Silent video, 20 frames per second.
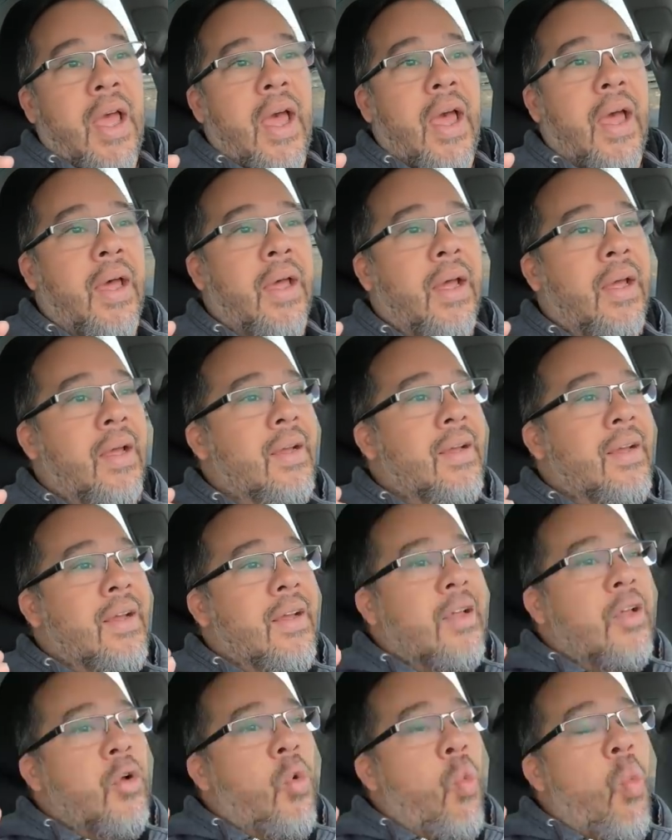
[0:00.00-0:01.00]
Uh,
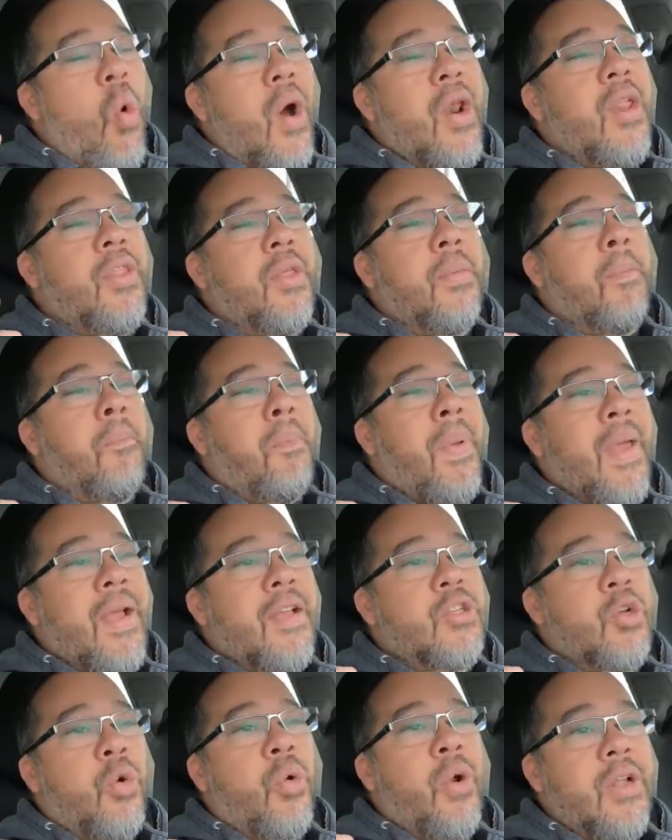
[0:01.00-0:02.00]
One of the
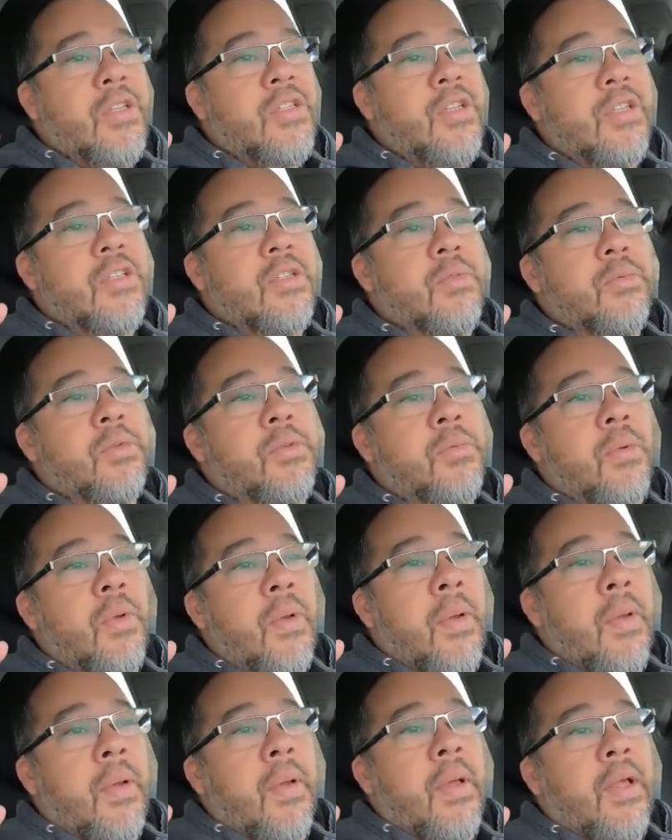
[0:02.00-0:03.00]
biggest criticisms
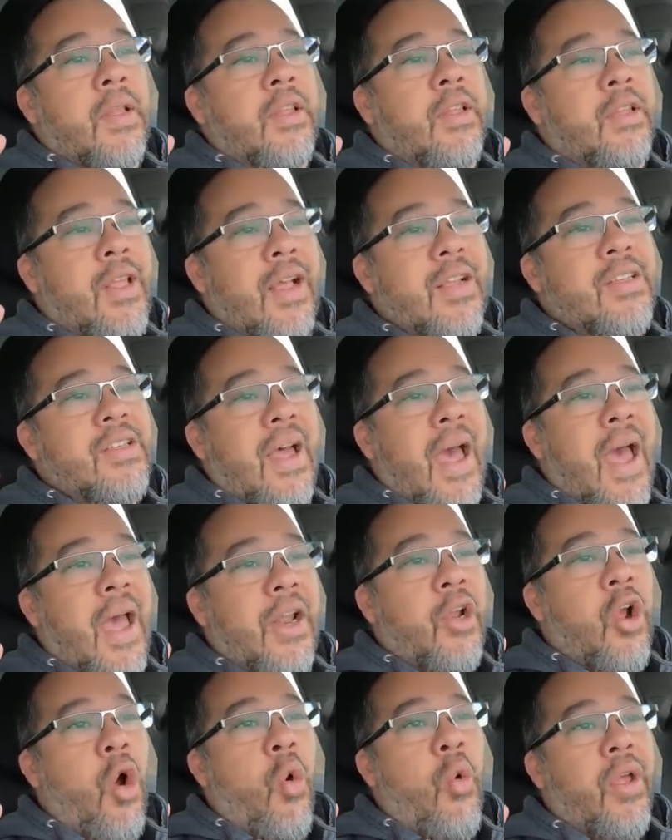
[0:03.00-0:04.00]
Tesla
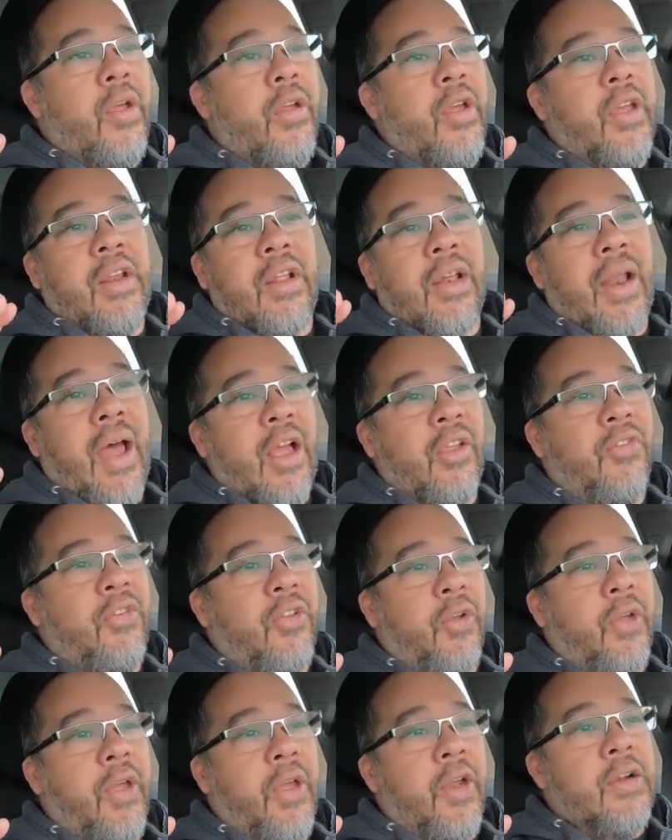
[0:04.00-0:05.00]
had going in the last
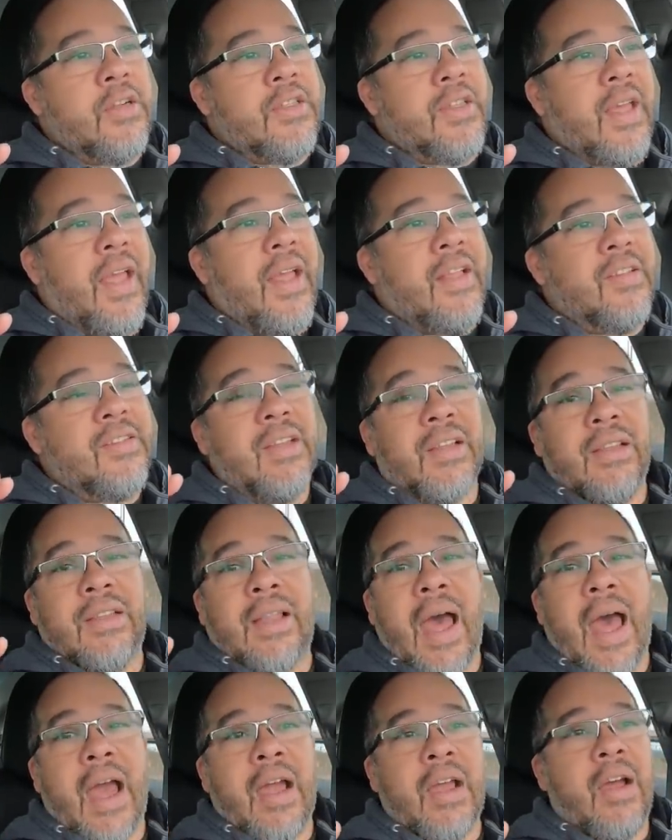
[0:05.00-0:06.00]
few years is the
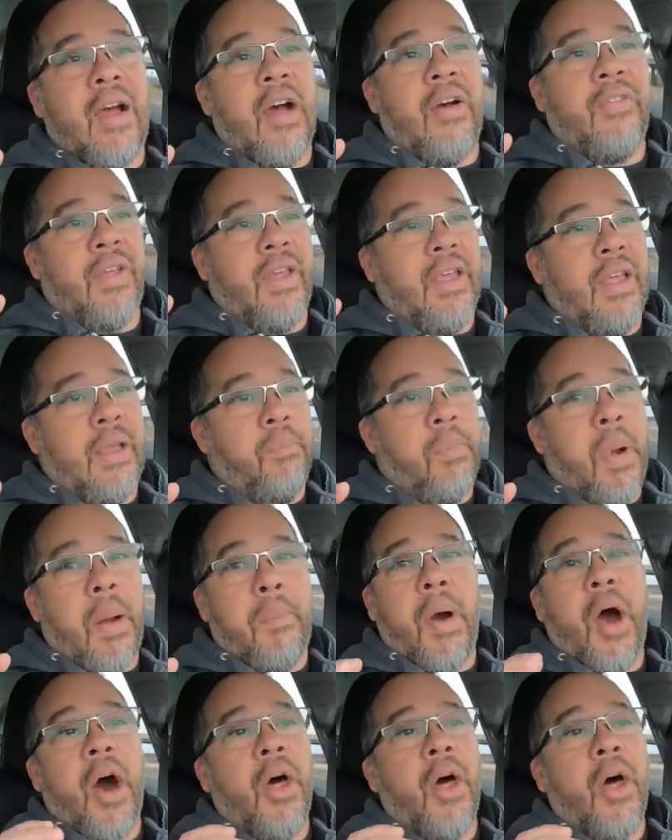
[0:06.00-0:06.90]
lack of a heat pump.